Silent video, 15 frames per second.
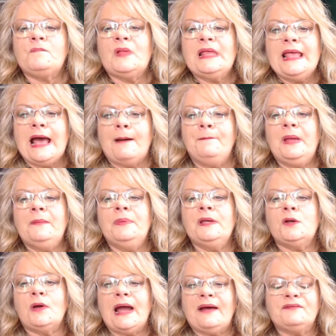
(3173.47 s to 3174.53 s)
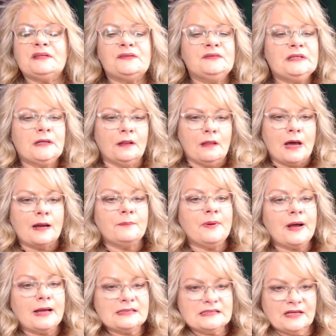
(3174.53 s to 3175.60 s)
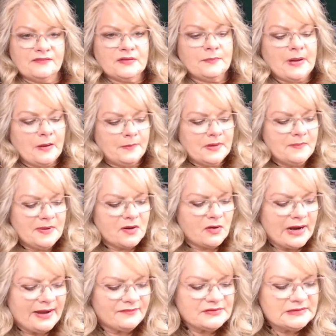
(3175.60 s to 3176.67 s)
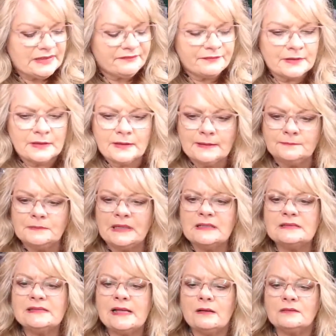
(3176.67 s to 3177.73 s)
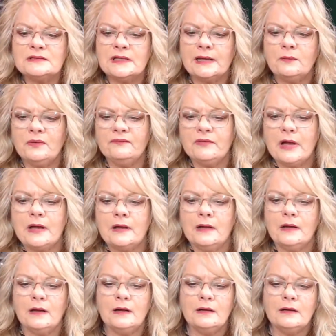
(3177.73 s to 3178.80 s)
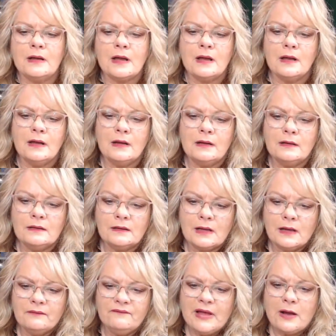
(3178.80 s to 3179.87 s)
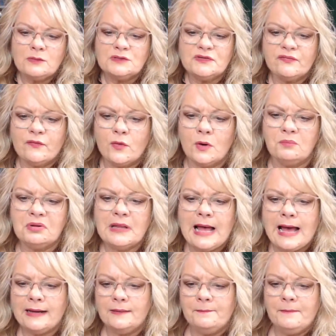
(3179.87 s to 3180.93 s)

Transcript: Yeah, BB Crafts. I've seen a lot of positives about BB Crafts, definitely. And it sounds like we've got a vouch for Plaid